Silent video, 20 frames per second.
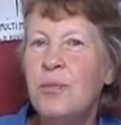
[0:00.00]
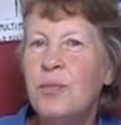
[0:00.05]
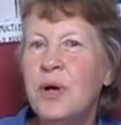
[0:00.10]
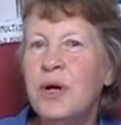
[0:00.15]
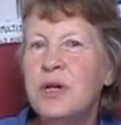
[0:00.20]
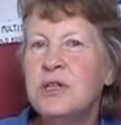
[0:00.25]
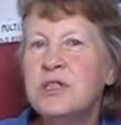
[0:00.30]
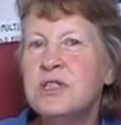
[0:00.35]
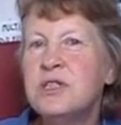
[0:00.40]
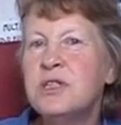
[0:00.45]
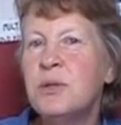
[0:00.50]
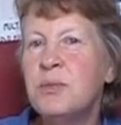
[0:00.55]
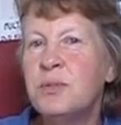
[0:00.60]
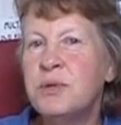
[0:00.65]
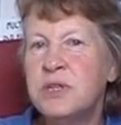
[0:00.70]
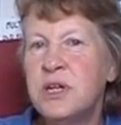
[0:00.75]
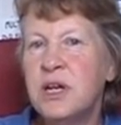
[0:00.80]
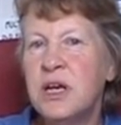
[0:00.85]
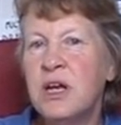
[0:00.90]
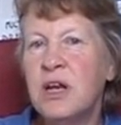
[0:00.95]
but the
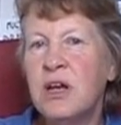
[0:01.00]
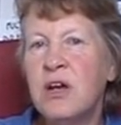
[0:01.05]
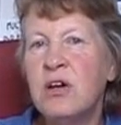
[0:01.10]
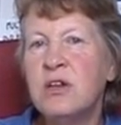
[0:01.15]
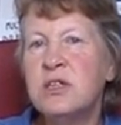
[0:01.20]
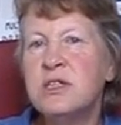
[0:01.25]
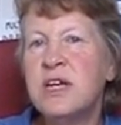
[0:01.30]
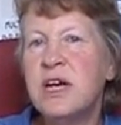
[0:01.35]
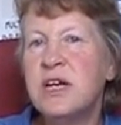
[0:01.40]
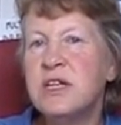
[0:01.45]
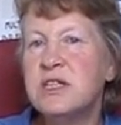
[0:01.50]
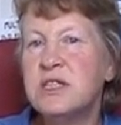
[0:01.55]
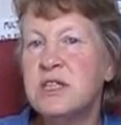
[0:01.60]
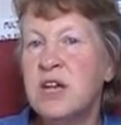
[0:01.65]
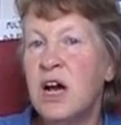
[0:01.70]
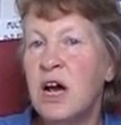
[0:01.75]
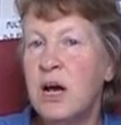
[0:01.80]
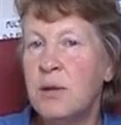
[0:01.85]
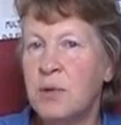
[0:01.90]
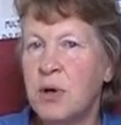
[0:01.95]
particular context
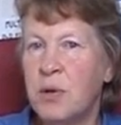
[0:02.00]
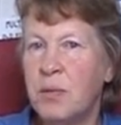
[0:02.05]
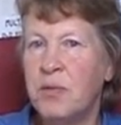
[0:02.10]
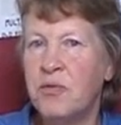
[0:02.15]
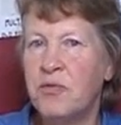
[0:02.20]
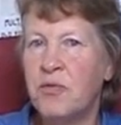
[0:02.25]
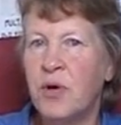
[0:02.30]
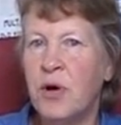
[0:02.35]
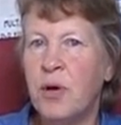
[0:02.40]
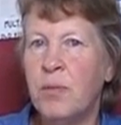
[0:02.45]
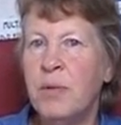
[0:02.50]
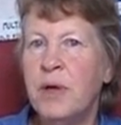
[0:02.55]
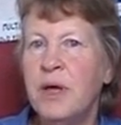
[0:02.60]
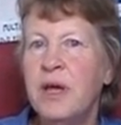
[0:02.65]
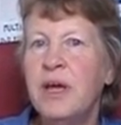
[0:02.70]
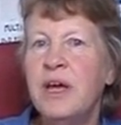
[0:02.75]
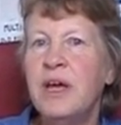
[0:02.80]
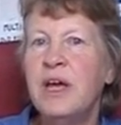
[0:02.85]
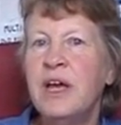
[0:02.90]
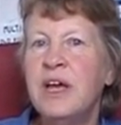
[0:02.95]
I'm coming from
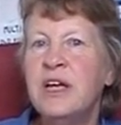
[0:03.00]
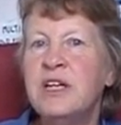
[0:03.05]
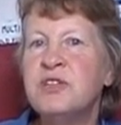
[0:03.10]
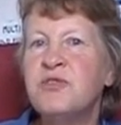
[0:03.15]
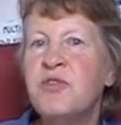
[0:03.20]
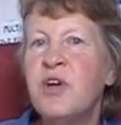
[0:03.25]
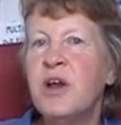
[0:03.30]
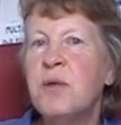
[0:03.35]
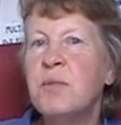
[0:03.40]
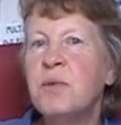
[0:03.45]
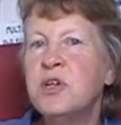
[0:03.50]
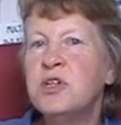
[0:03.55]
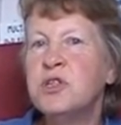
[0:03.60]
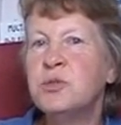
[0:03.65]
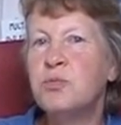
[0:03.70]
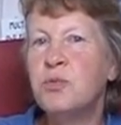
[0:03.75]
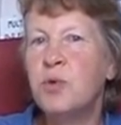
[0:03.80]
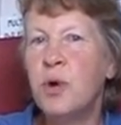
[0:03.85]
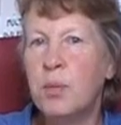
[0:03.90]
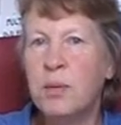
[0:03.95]
is very
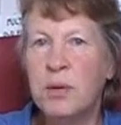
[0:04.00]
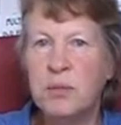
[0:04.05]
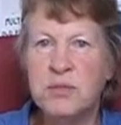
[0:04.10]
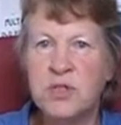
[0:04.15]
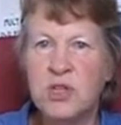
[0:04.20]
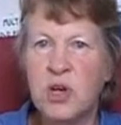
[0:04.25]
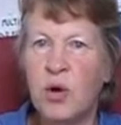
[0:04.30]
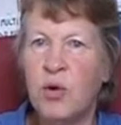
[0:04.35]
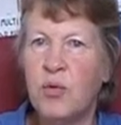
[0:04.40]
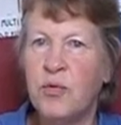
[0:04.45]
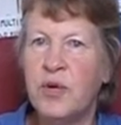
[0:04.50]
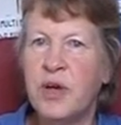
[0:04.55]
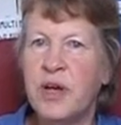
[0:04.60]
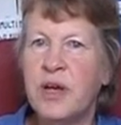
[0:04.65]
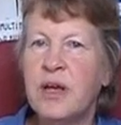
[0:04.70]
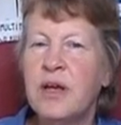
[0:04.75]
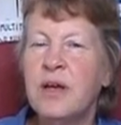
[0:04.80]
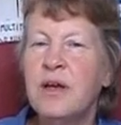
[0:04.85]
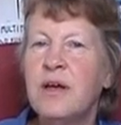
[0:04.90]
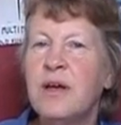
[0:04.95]
much problem
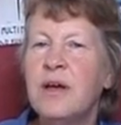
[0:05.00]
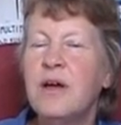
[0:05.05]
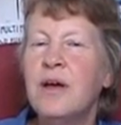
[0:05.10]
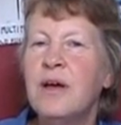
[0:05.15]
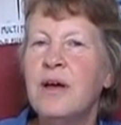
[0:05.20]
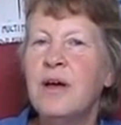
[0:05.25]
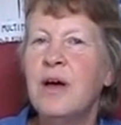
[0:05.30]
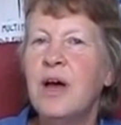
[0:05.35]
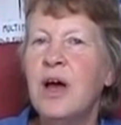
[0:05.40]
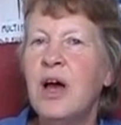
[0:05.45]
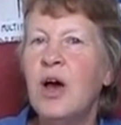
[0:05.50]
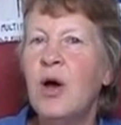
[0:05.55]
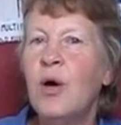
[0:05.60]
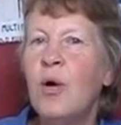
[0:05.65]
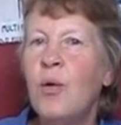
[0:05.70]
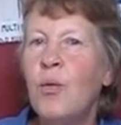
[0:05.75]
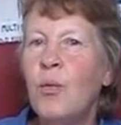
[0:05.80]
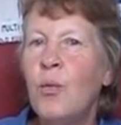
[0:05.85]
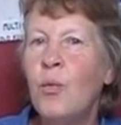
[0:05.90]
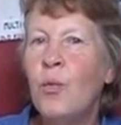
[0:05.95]
solving
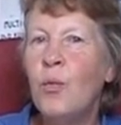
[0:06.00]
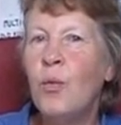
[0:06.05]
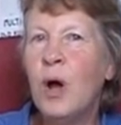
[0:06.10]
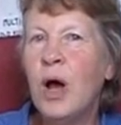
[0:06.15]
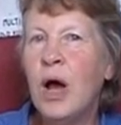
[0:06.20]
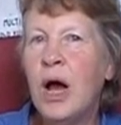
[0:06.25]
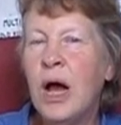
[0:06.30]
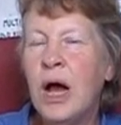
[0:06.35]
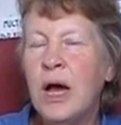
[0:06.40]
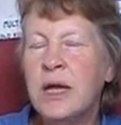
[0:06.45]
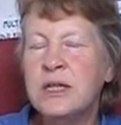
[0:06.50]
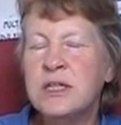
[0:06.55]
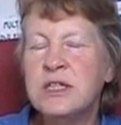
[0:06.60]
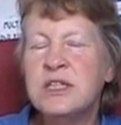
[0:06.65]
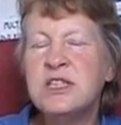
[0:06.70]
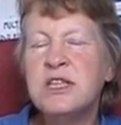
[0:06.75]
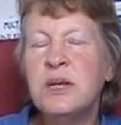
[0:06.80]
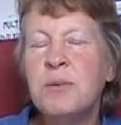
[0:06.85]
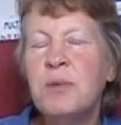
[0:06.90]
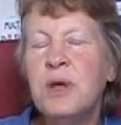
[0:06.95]

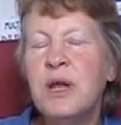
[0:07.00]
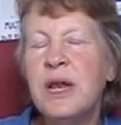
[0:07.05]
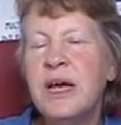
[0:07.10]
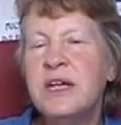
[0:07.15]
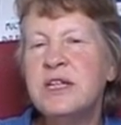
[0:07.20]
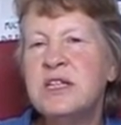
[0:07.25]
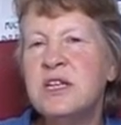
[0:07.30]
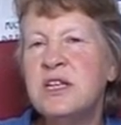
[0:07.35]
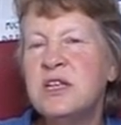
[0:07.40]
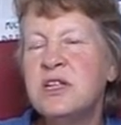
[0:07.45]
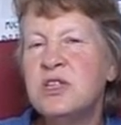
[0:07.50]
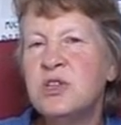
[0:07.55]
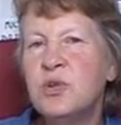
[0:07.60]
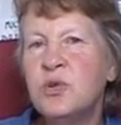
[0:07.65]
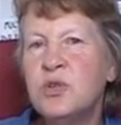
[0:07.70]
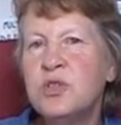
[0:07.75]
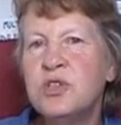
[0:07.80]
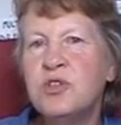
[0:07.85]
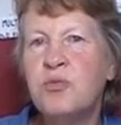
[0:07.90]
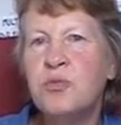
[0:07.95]
and simulating the
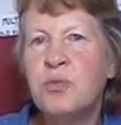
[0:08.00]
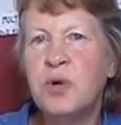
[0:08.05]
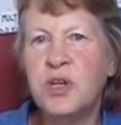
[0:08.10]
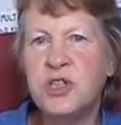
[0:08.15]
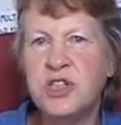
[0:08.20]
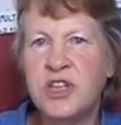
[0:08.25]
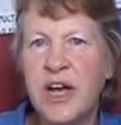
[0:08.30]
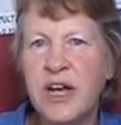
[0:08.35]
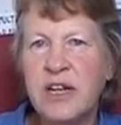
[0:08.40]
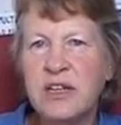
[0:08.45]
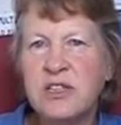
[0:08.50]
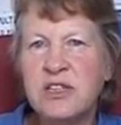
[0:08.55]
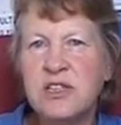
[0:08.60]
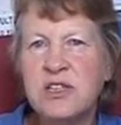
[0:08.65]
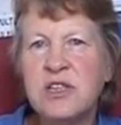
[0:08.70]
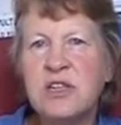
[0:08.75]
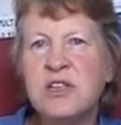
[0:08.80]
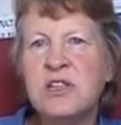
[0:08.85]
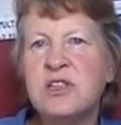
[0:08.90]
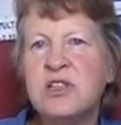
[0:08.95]
sorts of
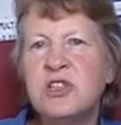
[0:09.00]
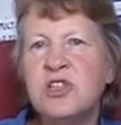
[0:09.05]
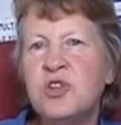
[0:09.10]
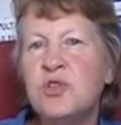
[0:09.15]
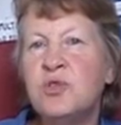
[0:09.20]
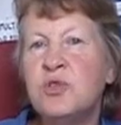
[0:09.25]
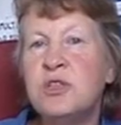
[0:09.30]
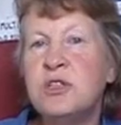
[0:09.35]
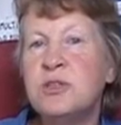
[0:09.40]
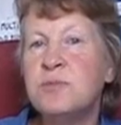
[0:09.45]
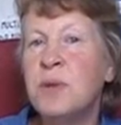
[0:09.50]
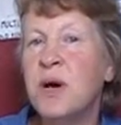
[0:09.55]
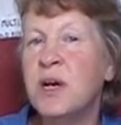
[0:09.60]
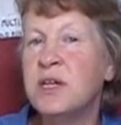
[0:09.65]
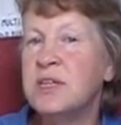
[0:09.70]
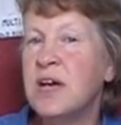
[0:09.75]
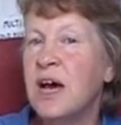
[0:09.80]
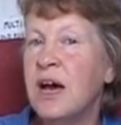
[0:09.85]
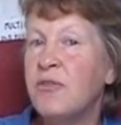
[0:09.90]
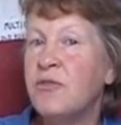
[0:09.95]
projects that students
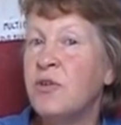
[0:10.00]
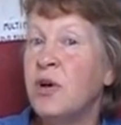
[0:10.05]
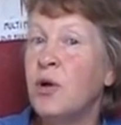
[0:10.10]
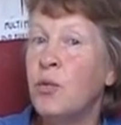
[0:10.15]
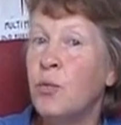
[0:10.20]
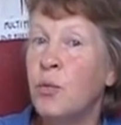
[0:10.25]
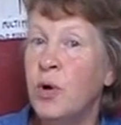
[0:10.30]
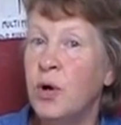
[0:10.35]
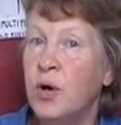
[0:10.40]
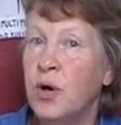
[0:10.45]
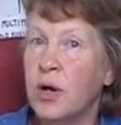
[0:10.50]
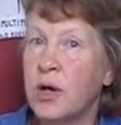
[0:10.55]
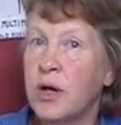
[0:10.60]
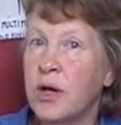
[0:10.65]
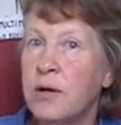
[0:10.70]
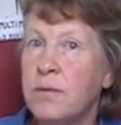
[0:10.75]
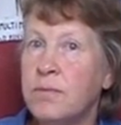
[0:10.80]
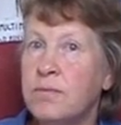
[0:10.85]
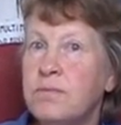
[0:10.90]
might have at work.